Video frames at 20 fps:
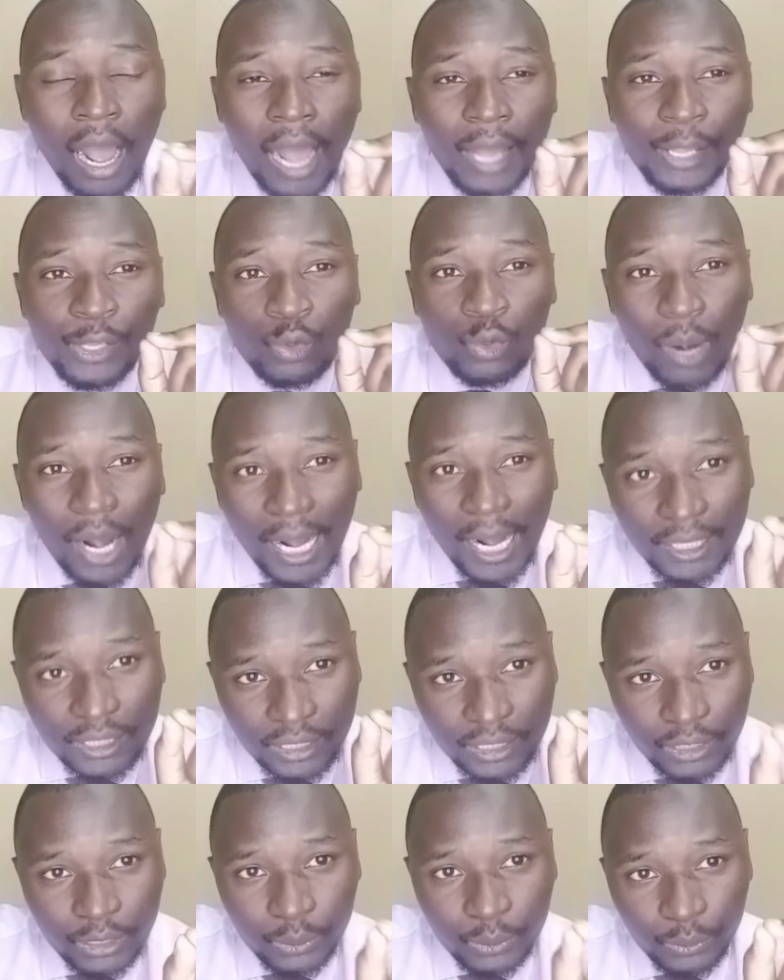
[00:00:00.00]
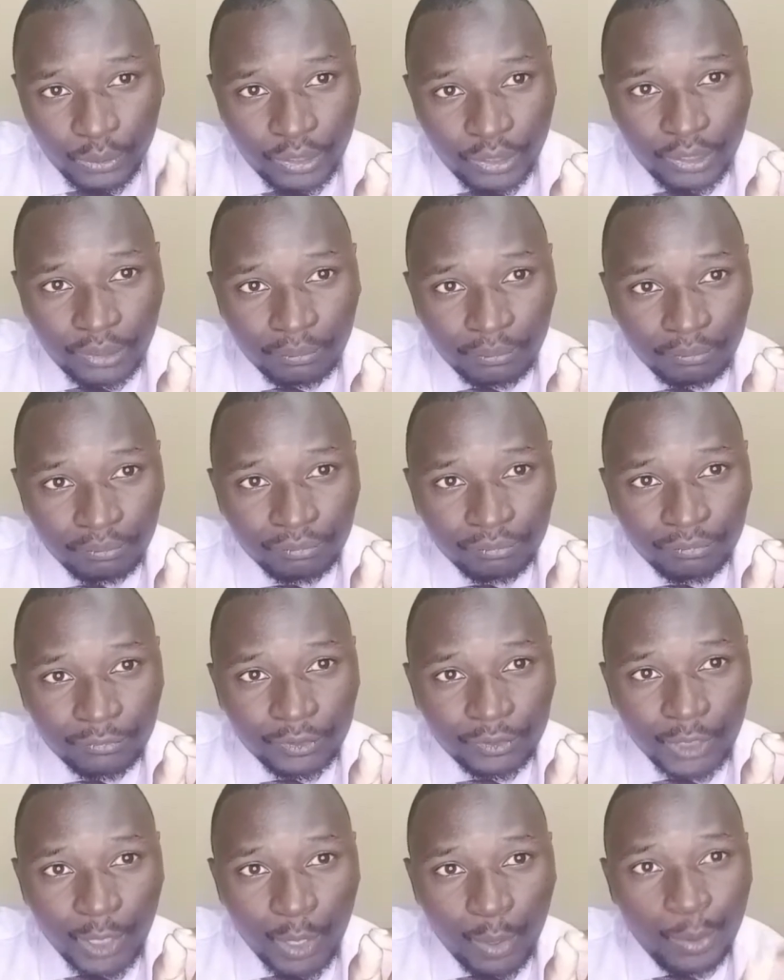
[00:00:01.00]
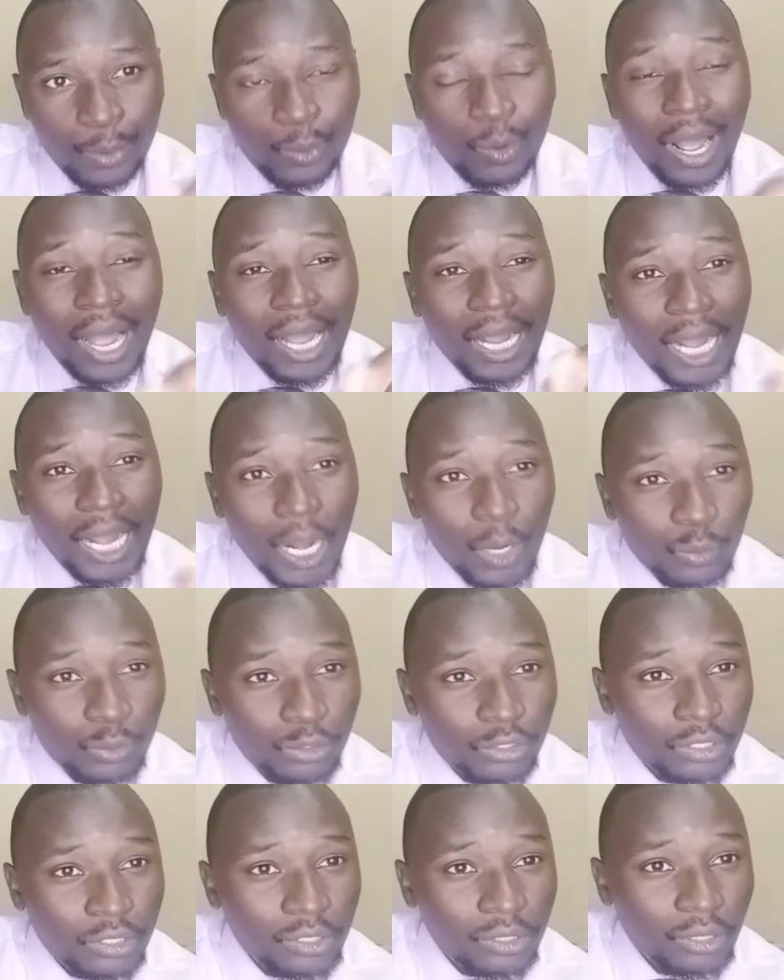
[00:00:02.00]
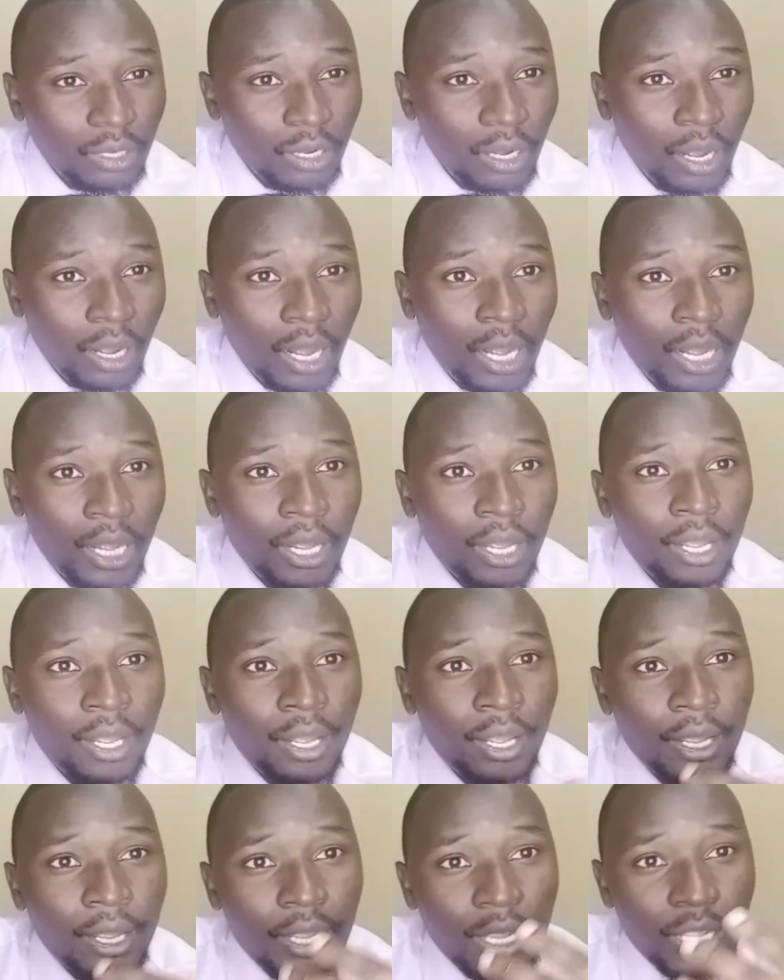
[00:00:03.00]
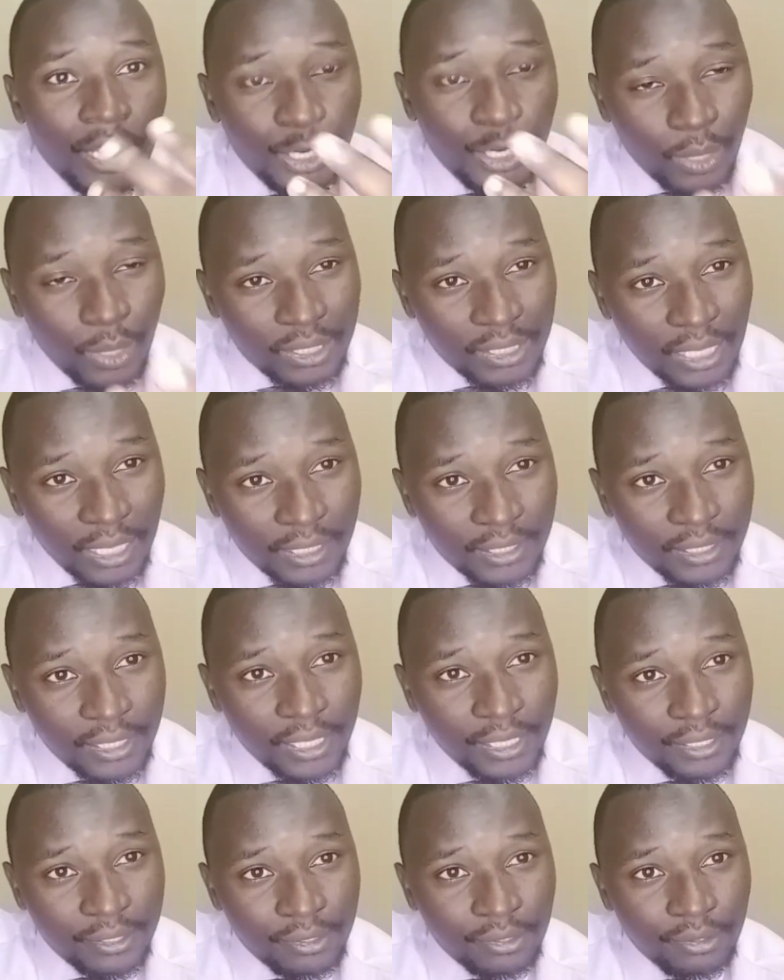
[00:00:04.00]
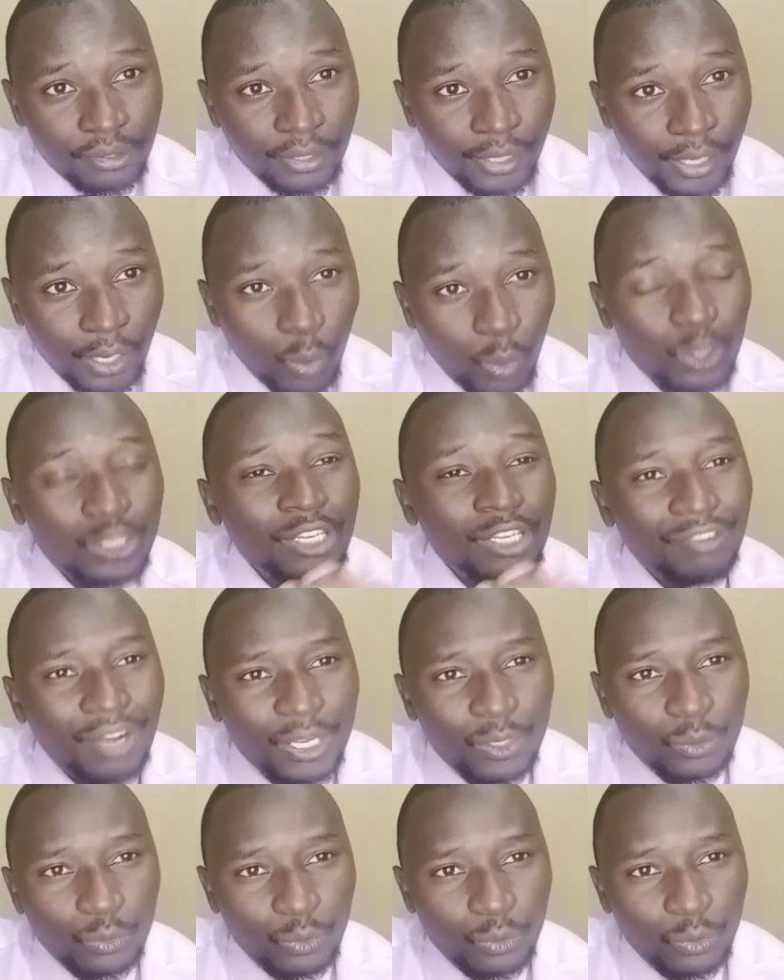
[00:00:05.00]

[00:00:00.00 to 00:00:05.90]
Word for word: your attitude will account in your success. Whatever you